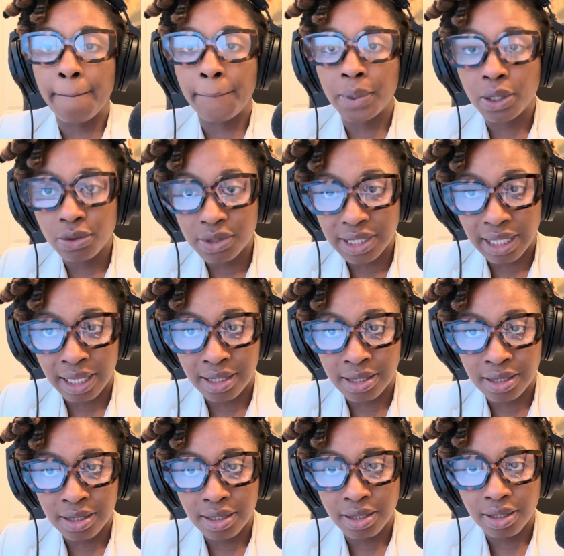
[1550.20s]
Blue
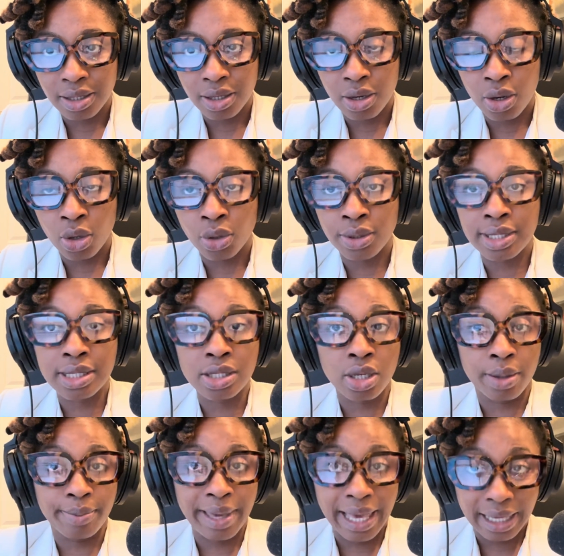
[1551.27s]
states are going to
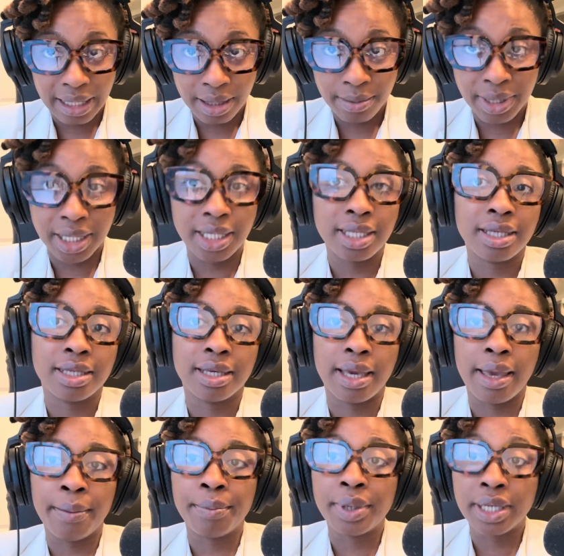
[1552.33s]
start packing money
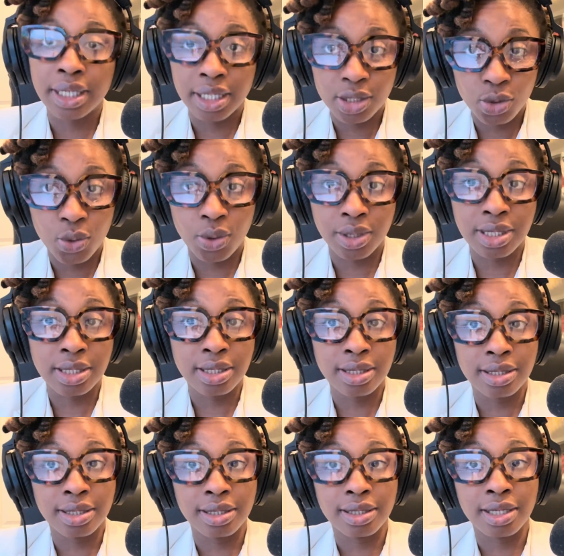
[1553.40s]
and putting it towards
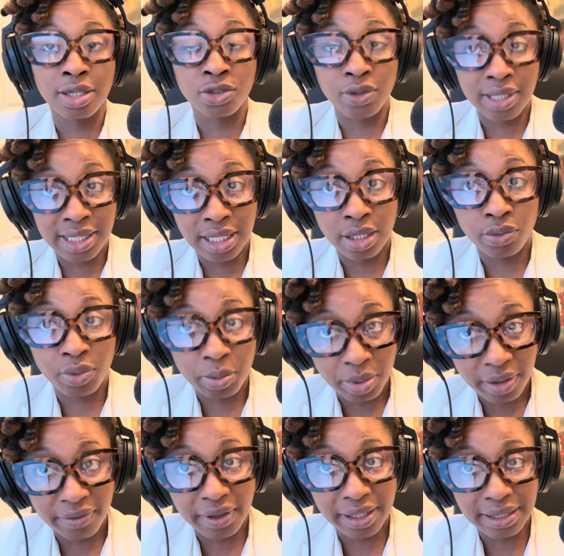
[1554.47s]
addressing the ripple
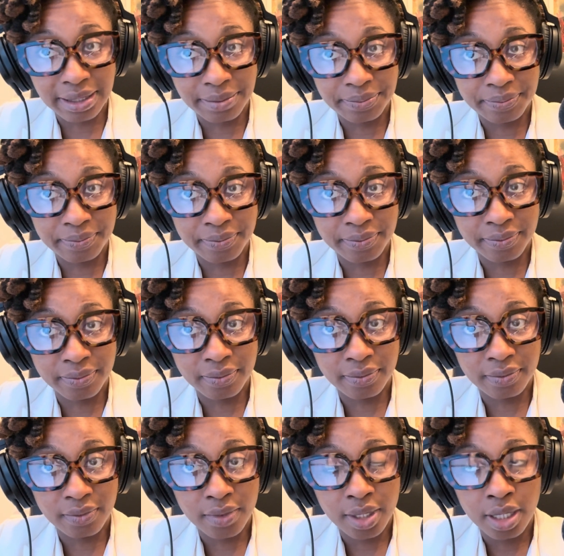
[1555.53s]
effect.
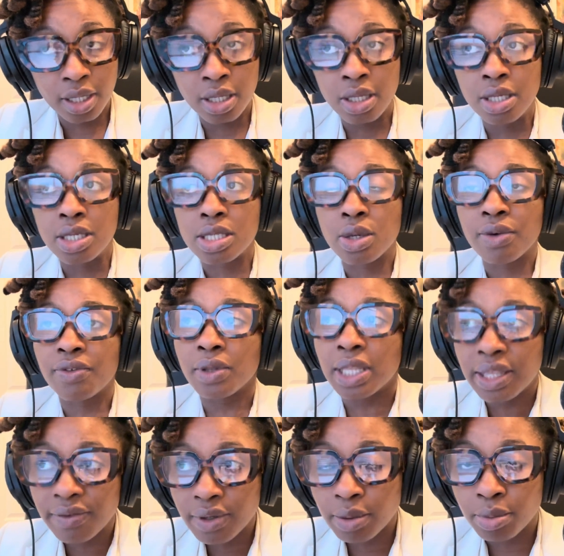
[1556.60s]
So if you
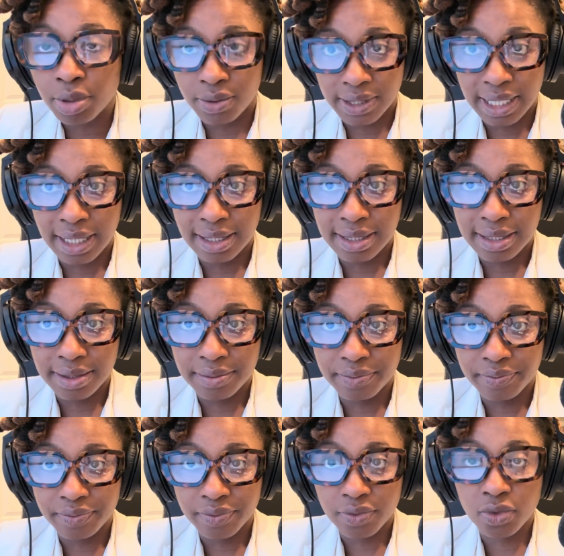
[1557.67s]
live in a blue state,
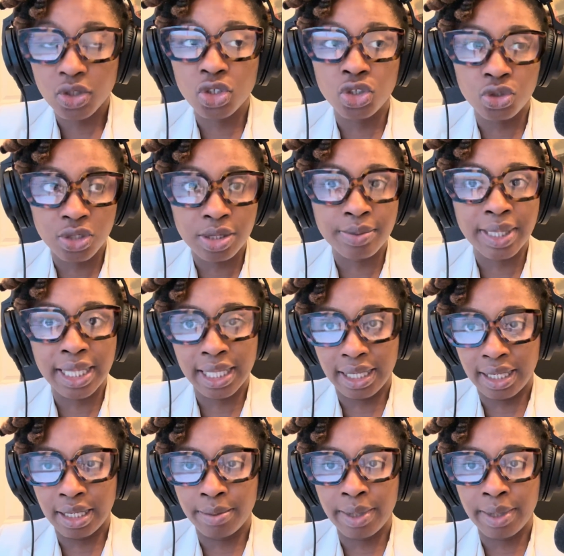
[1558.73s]
you should be thinking